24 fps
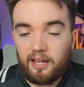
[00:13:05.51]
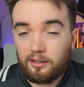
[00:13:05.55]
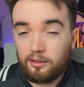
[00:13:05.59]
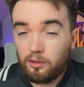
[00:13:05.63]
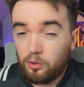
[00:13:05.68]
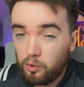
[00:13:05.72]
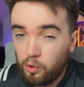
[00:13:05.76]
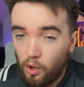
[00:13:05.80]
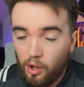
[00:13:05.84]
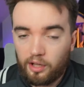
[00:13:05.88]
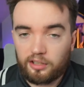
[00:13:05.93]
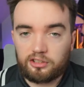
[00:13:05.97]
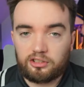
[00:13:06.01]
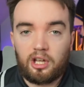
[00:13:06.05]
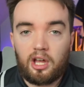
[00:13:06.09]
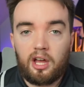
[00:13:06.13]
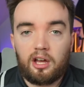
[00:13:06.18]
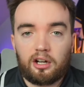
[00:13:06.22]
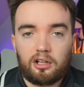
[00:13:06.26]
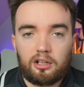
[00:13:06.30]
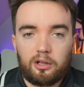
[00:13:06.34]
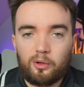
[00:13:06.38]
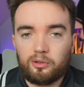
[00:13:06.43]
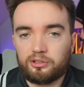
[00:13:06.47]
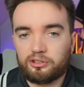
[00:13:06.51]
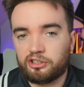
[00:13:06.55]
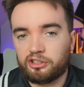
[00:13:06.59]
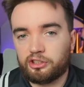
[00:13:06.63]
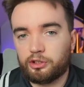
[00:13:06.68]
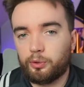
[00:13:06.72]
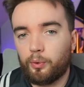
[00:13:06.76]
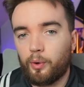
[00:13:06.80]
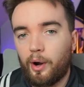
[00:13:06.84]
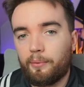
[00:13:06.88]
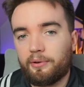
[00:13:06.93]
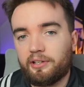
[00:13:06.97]
lot closer
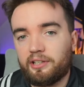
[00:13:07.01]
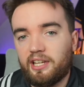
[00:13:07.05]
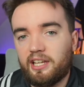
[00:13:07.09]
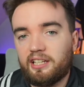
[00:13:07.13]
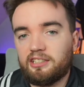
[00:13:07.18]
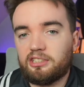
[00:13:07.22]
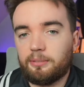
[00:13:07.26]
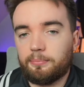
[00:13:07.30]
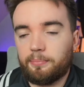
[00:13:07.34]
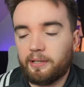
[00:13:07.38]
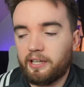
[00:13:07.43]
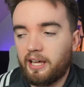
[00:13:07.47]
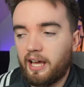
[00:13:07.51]
to where we need to be.